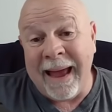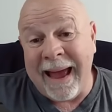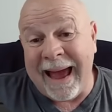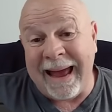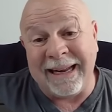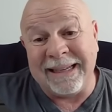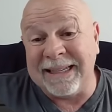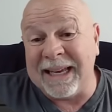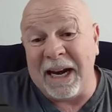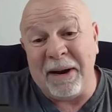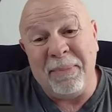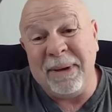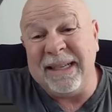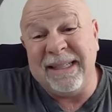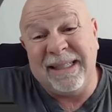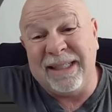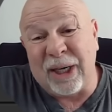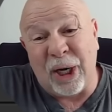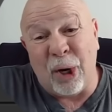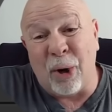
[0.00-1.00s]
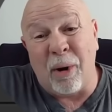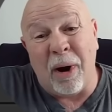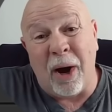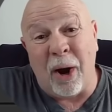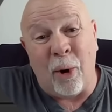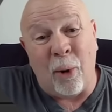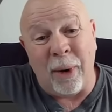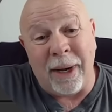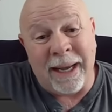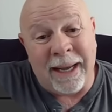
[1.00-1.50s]
And it's gonna be
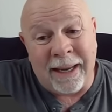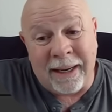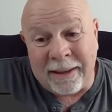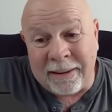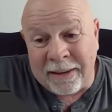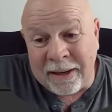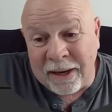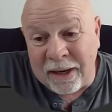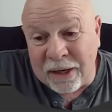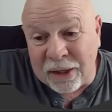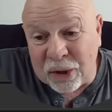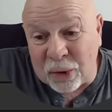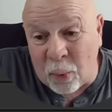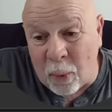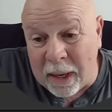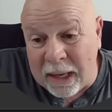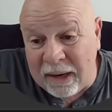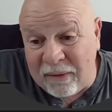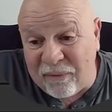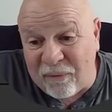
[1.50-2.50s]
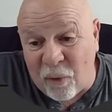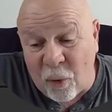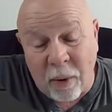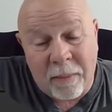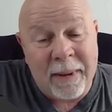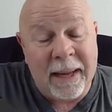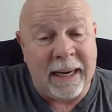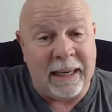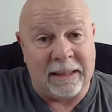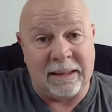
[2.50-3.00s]
zero in 24
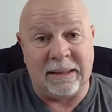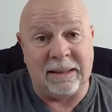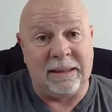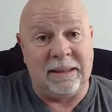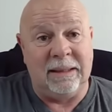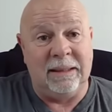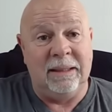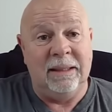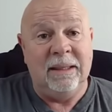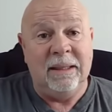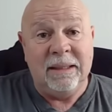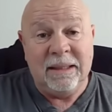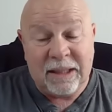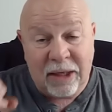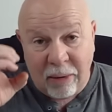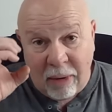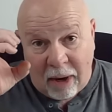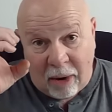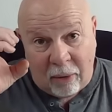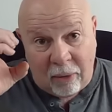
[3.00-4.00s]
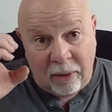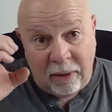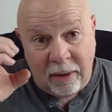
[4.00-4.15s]
minutes. Zero.